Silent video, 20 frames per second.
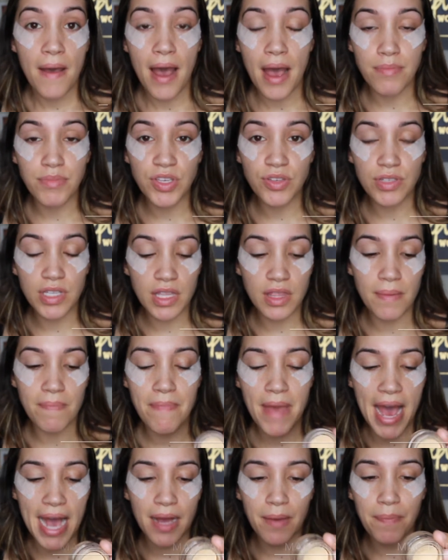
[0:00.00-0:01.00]
I'm using the
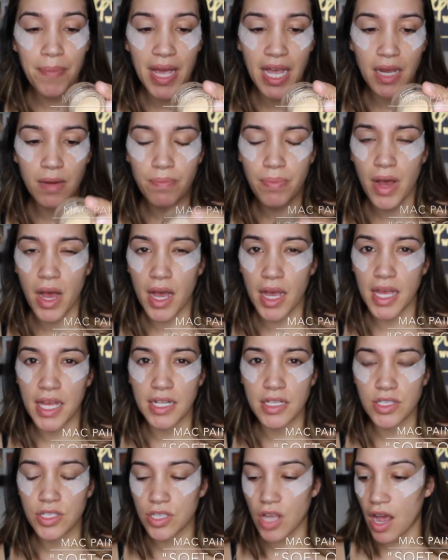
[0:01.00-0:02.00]
MAC Paint Pot
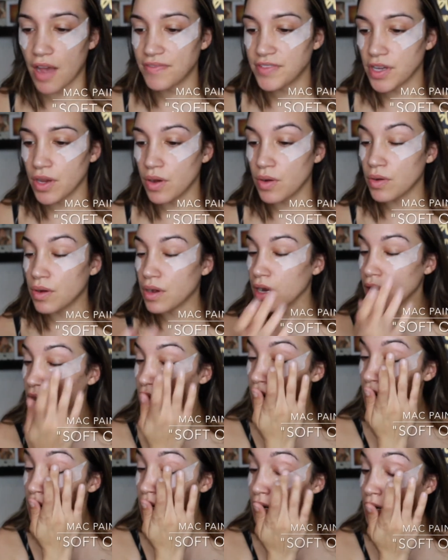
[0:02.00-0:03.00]
in Soft
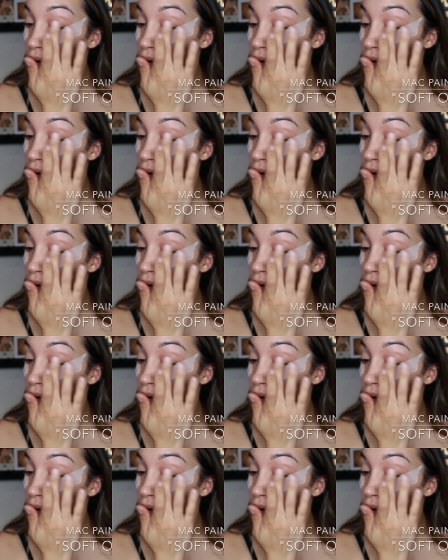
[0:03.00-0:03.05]
Ochre.